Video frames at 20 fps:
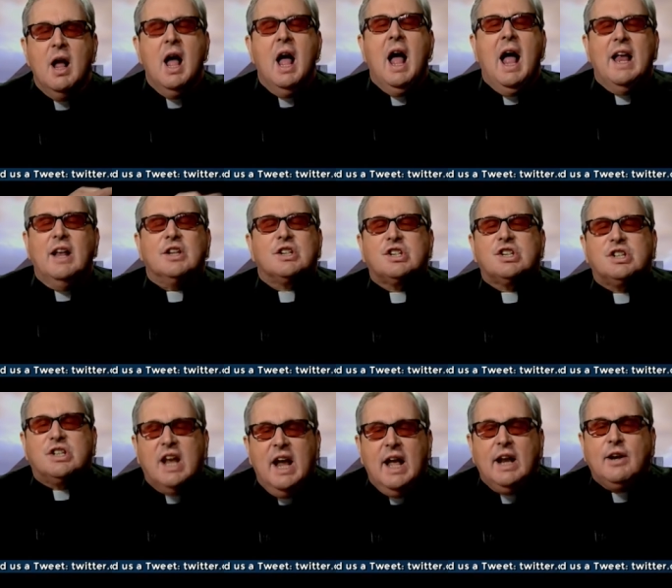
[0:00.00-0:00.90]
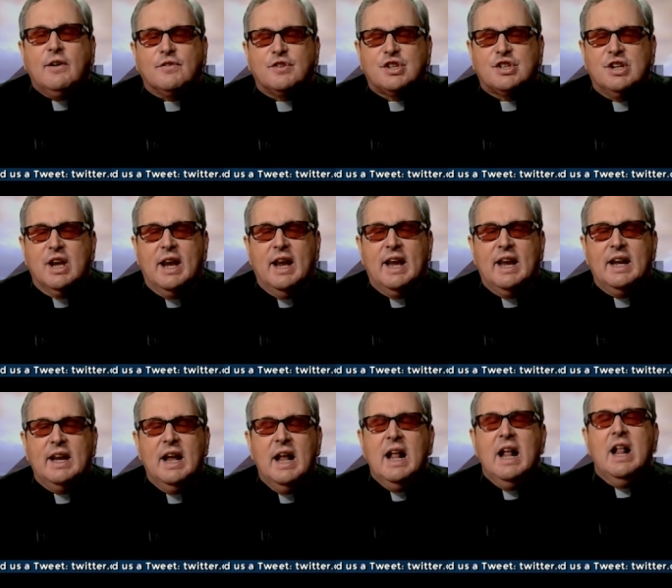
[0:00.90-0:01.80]
Mm-hmm. Instead of
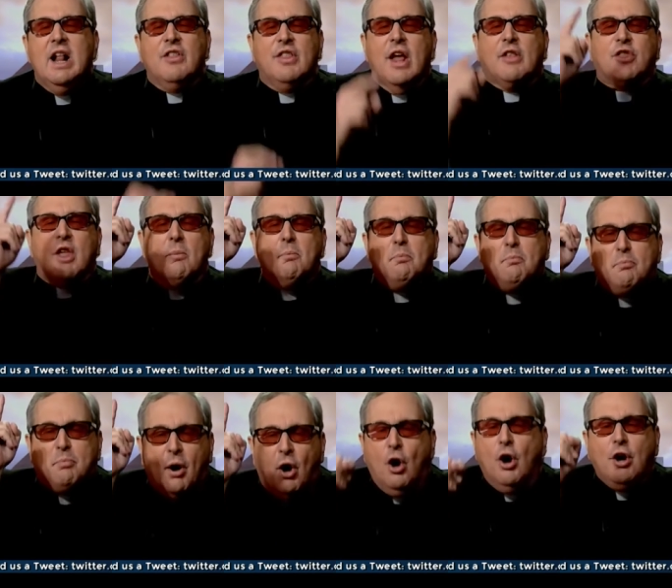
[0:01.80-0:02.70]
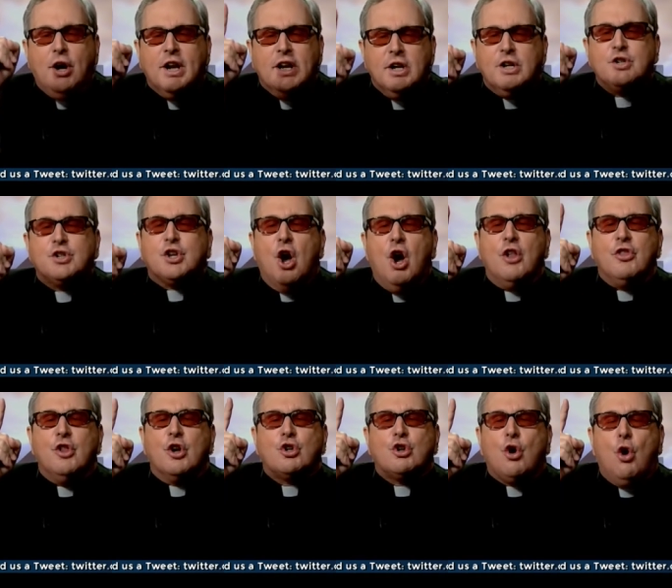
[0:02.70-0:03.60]
saying that the burden is
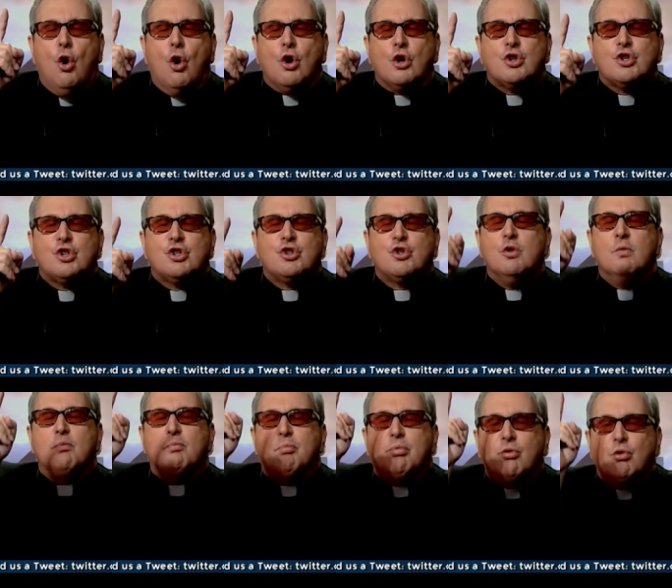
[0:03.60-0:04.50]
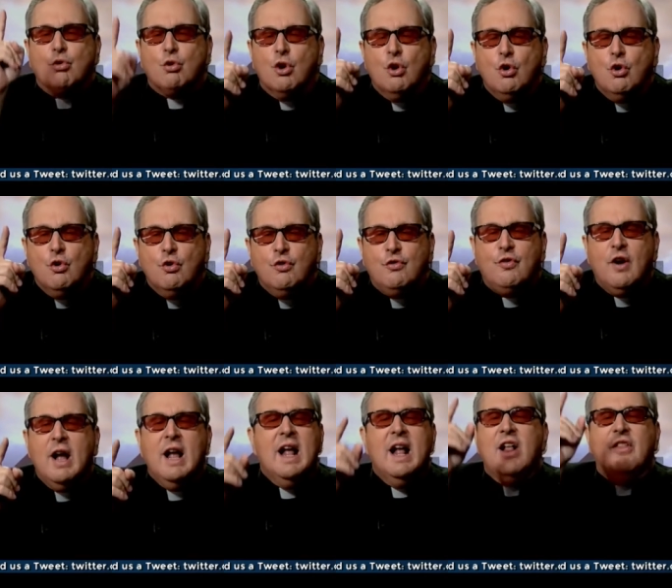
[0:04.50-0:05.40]
on the courts to
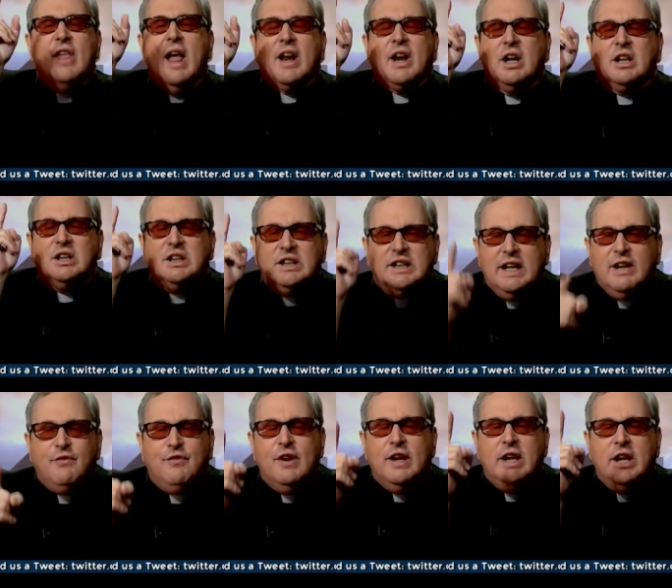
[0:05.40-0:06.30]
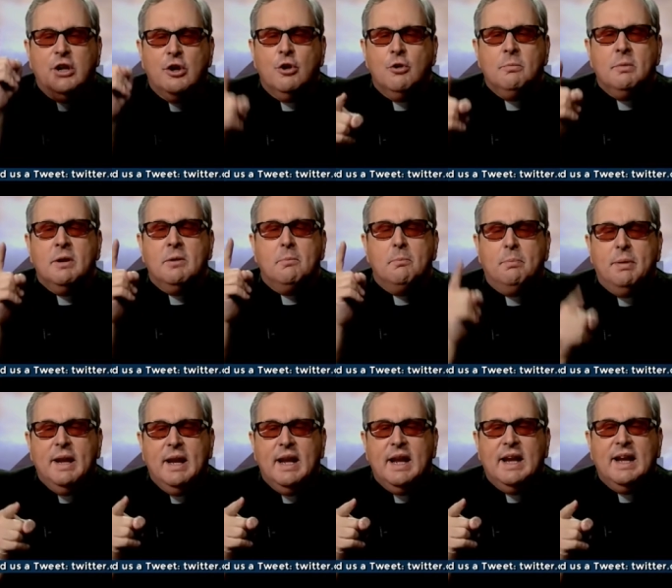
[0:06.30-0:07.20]
prove that a living human
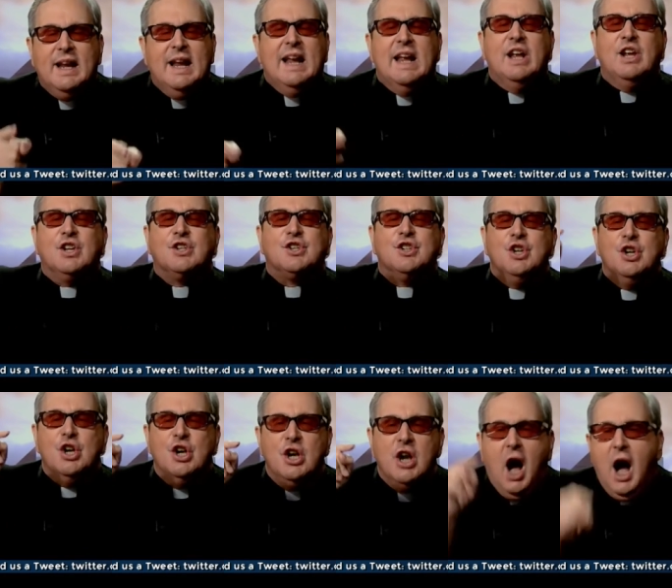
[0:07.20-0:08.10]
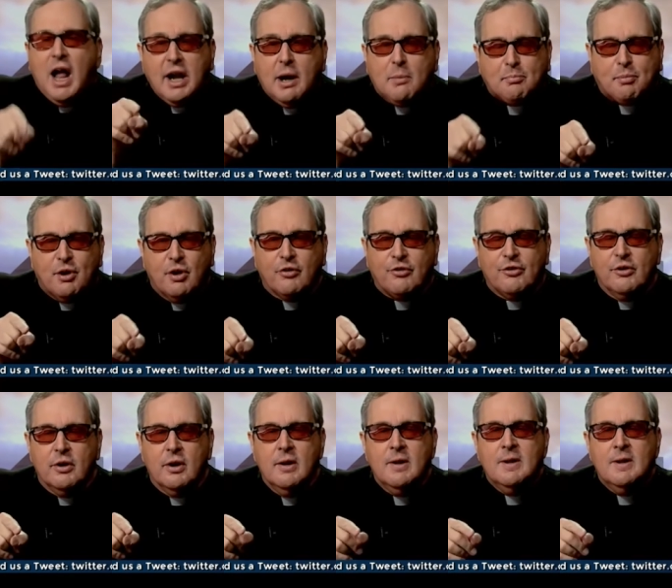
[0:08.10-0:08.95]
being is not a person,